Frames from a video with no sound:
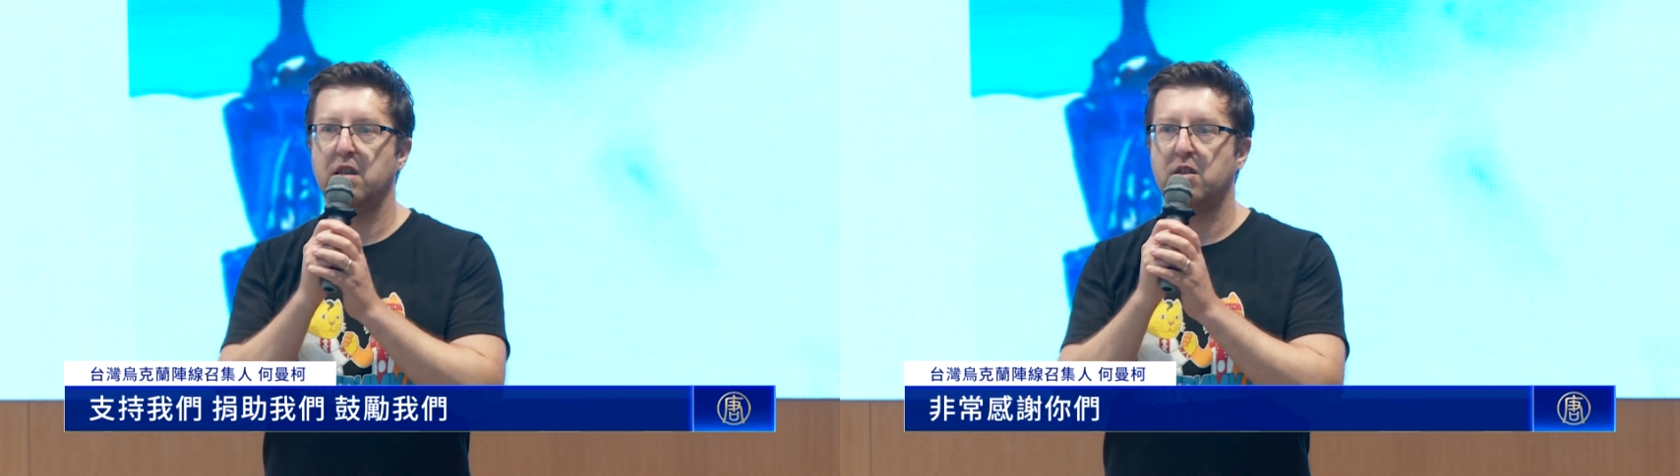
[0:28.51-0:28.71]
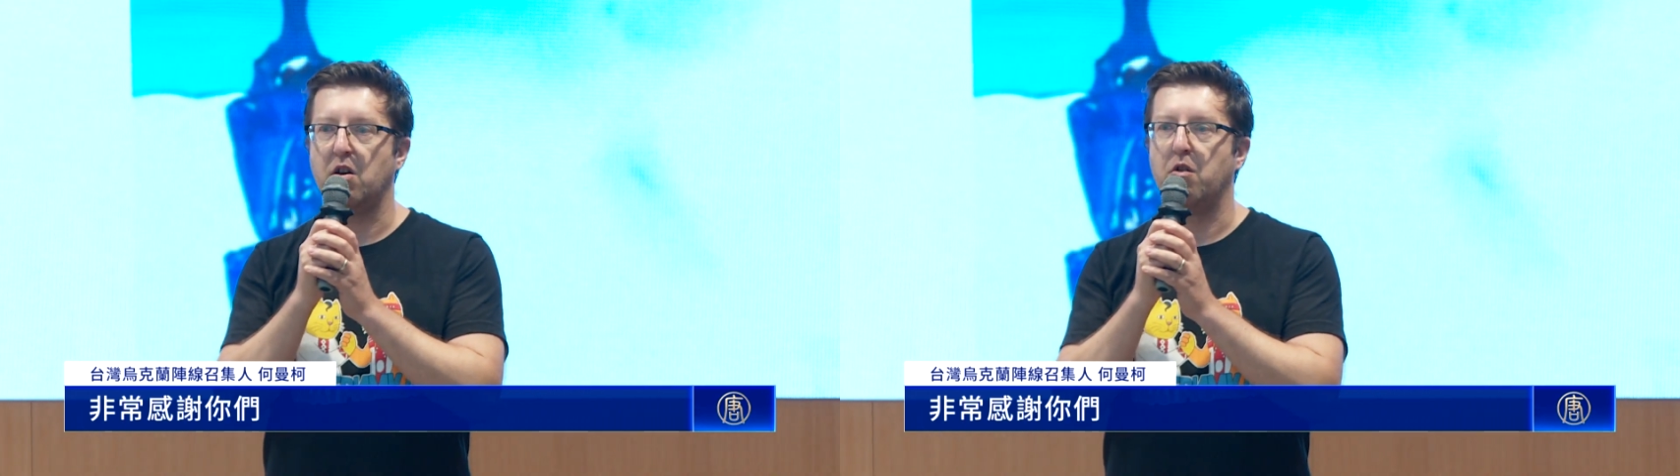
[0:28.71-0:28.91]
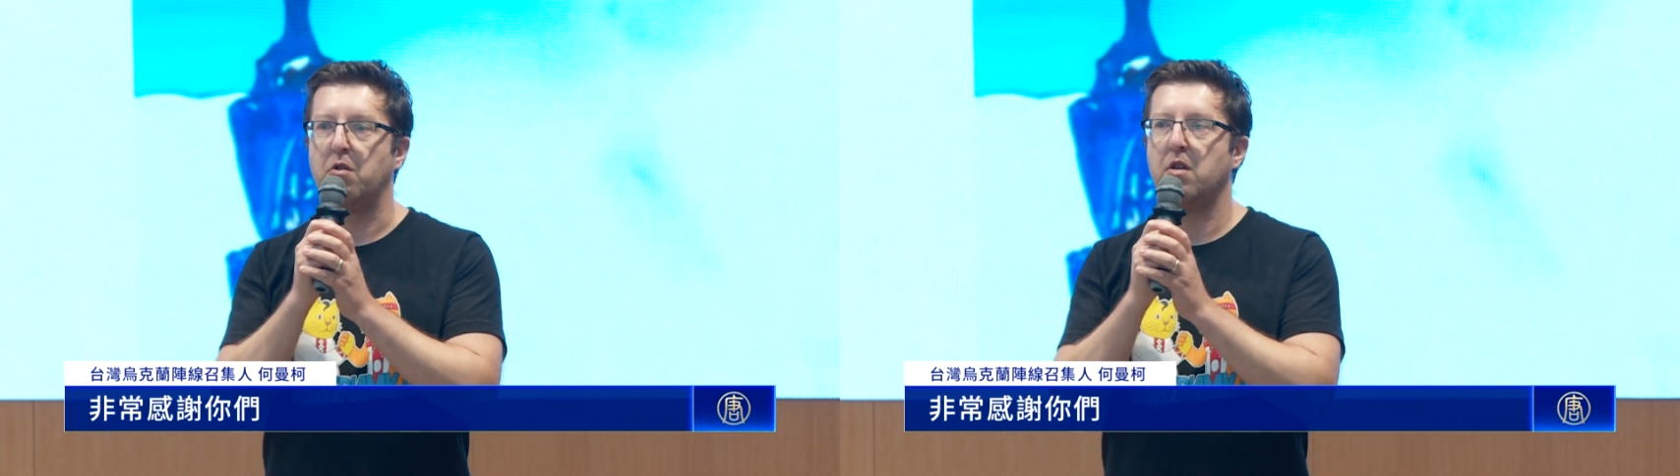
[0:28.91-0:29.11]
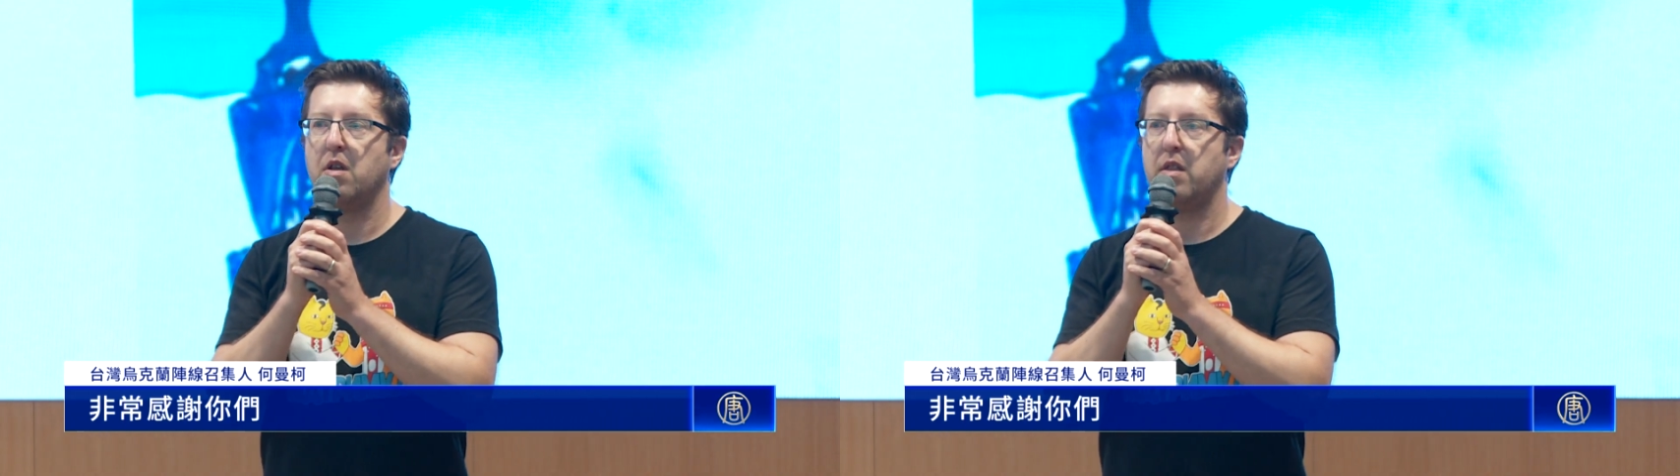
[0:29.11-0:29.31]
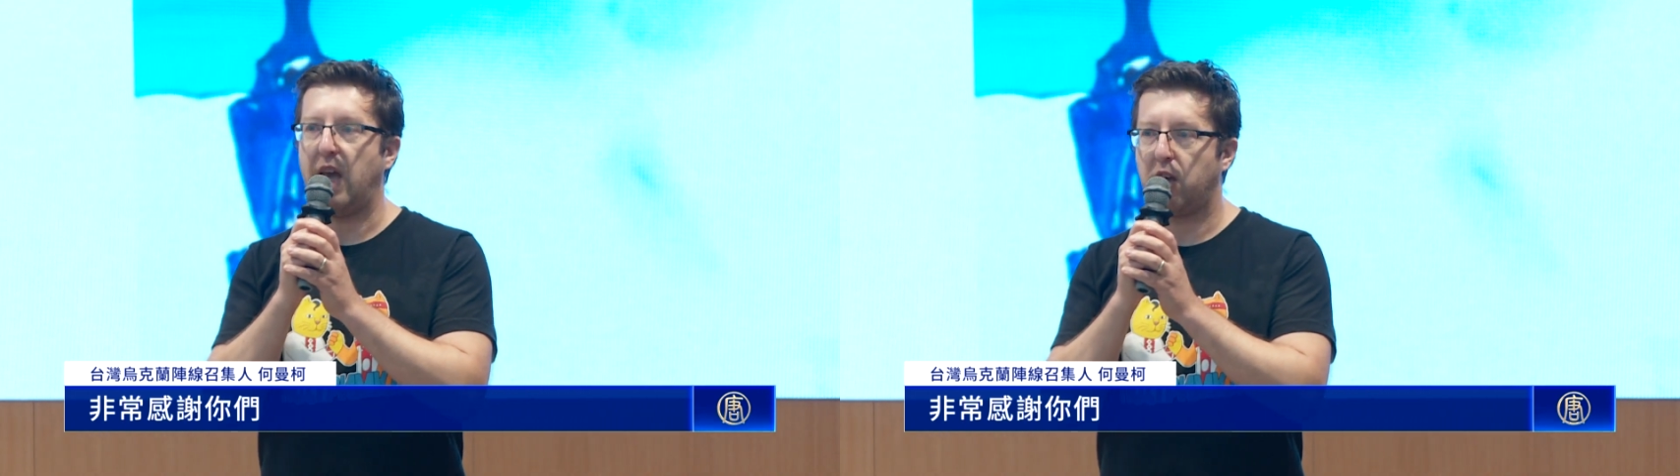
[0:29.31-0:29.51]
So
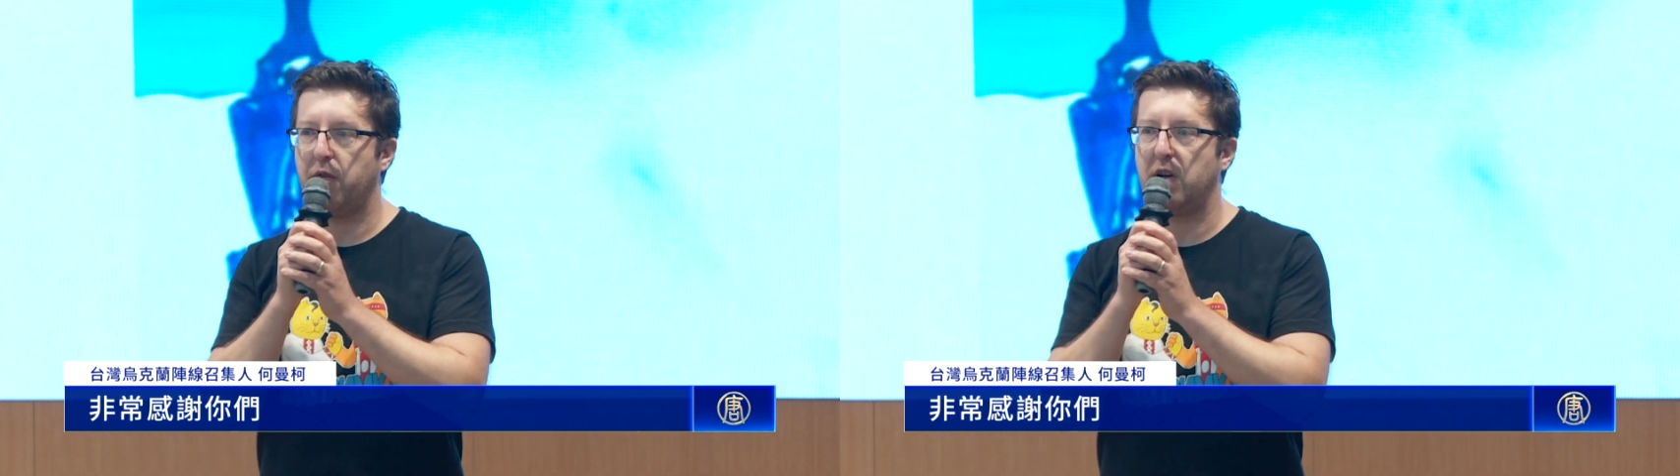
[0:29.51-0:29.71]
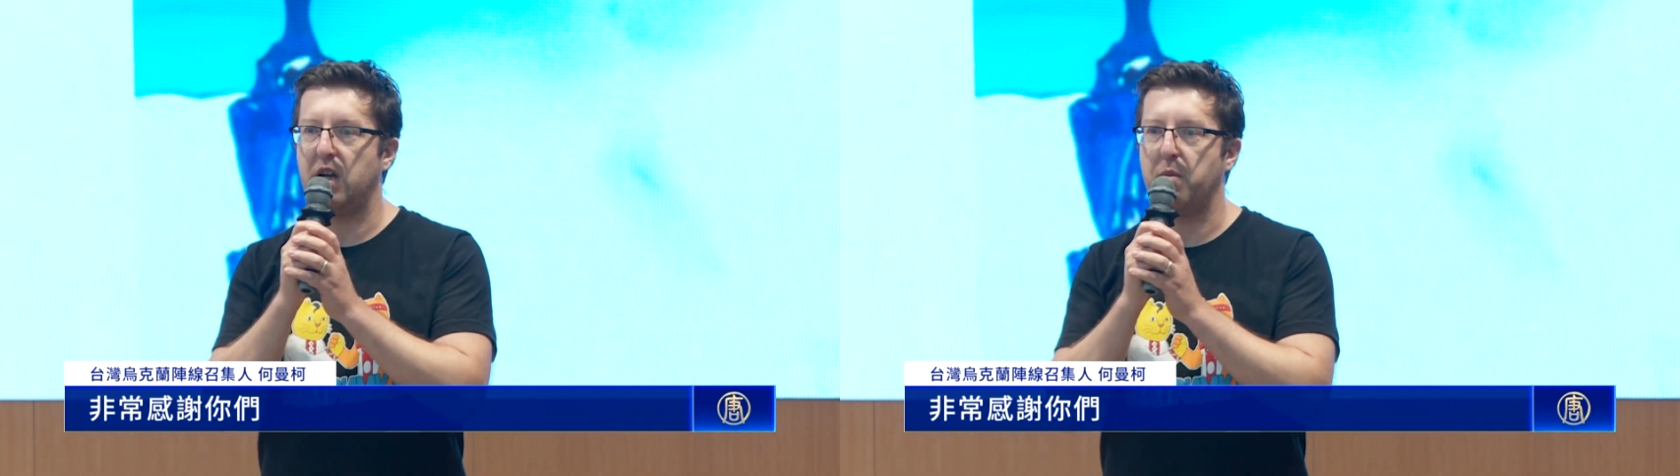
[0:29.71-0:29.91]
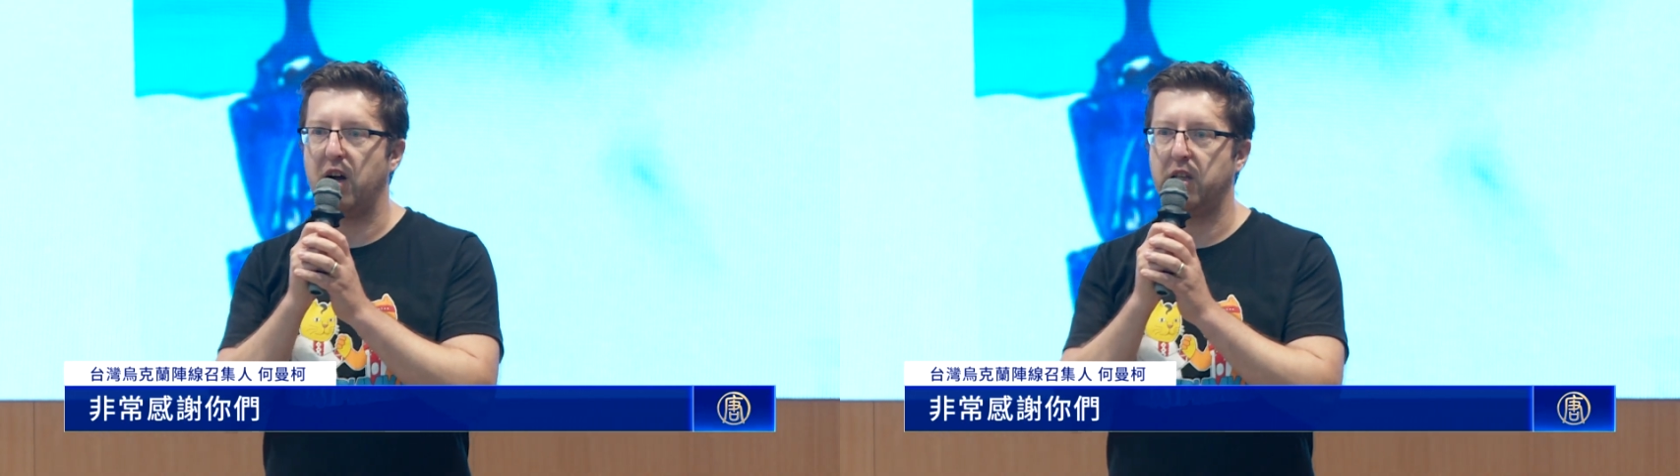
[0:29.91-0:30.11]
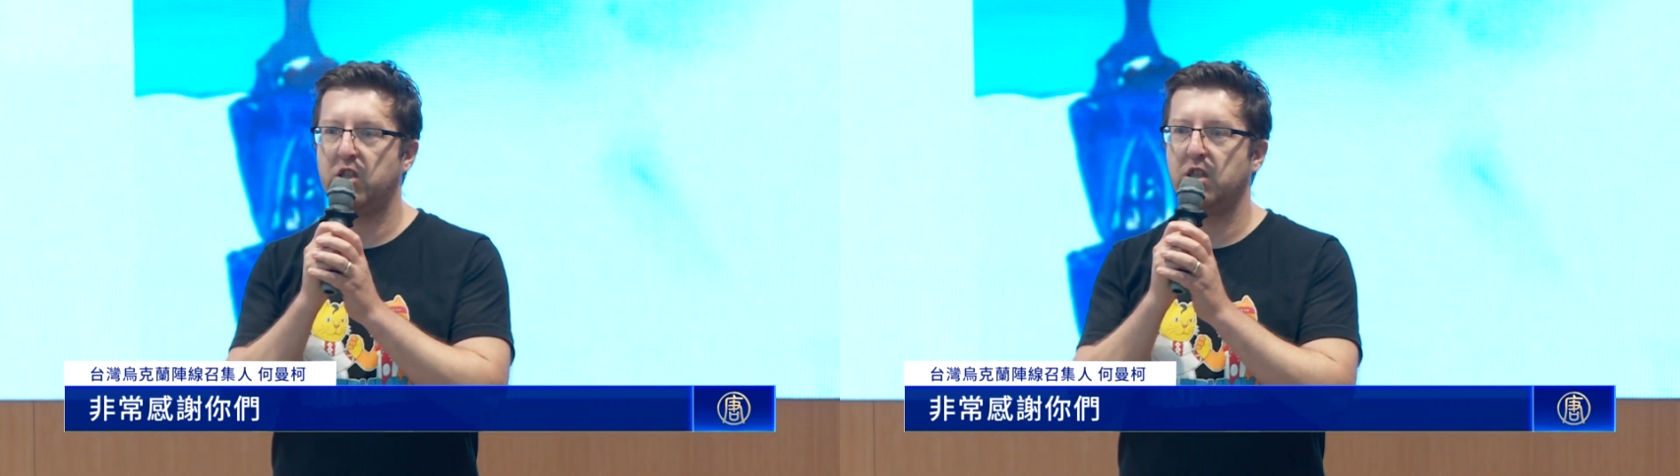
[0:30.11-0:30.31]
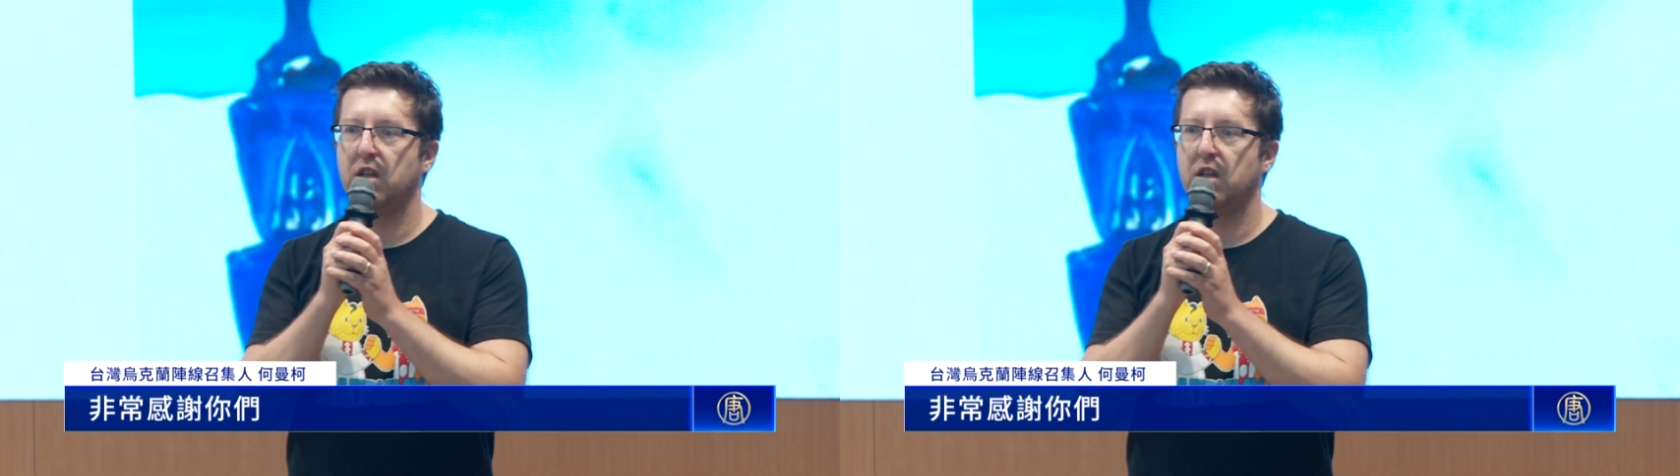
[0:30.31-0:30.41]
thank you very much.